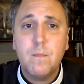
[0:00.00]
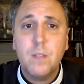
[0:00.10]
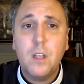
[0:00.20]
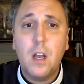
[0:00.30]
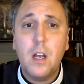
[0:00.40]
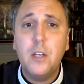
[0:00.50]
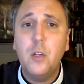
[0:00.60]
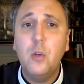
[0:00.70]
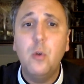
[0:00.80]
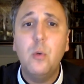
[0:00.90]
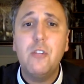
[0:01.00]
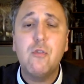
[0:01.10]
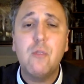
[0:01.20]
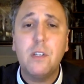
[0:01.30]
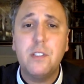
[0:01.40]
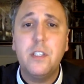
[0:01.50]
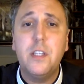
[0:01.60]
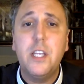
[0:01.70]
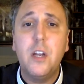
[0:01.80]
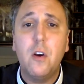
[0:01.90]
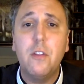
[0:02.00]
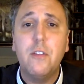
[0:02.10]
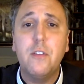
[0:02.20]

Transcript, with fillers: God who entrusted the earth to